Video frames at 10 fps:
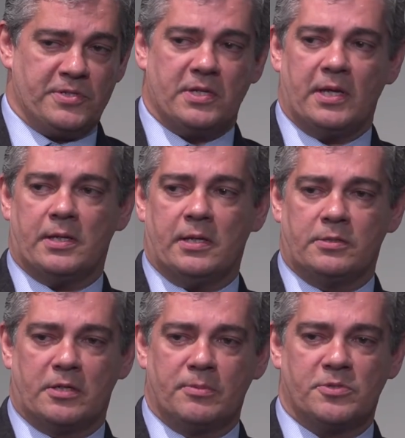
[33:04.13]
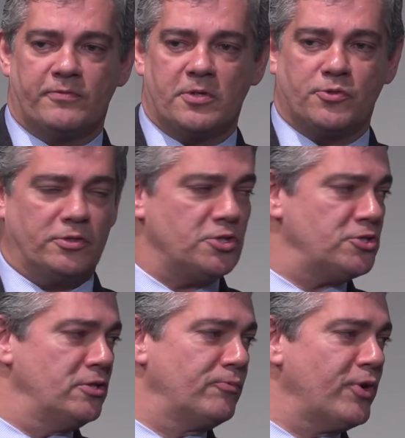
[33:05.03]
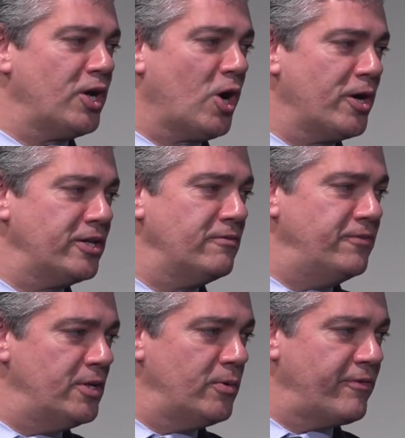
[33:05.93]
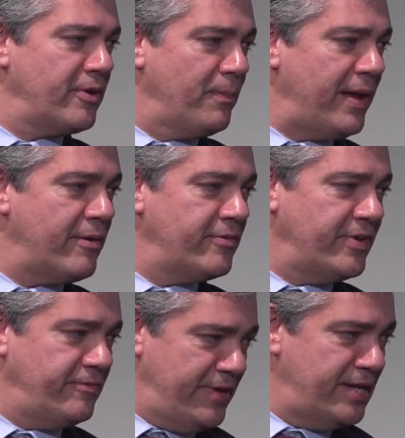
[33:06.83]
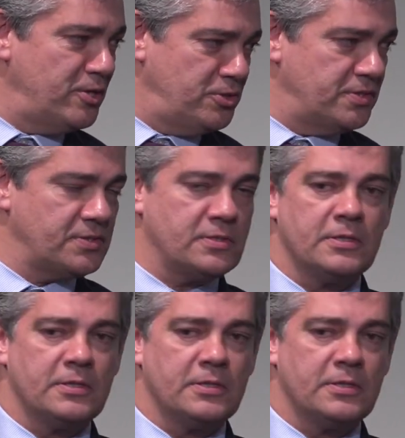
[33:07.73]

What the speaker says: again, in terms of the traditional Ricardian view of comparative advantages,